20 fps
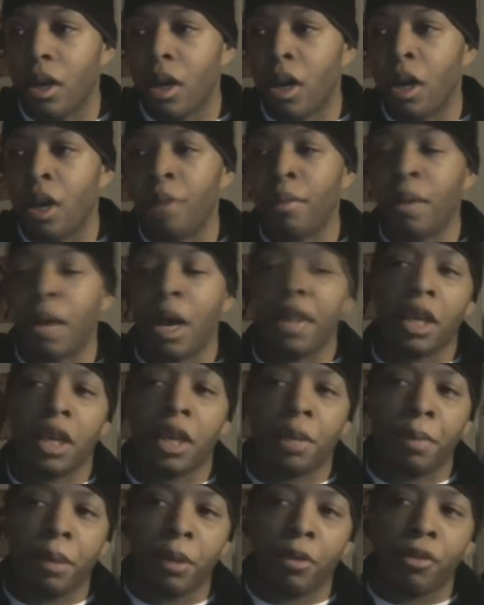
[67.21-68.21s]
Um, I
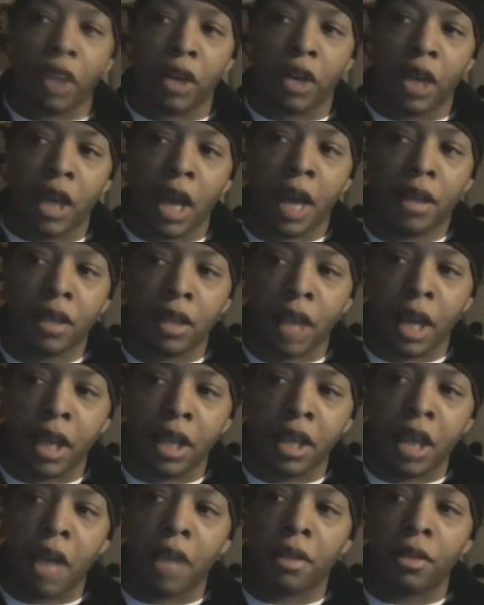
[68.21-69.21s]
think people forget that,
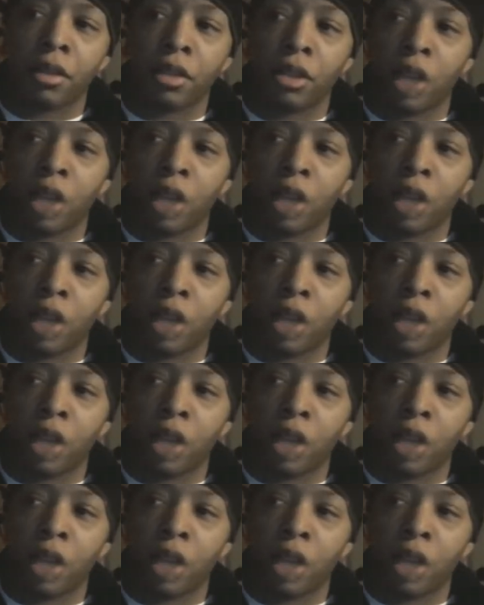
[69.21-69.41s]
yeah,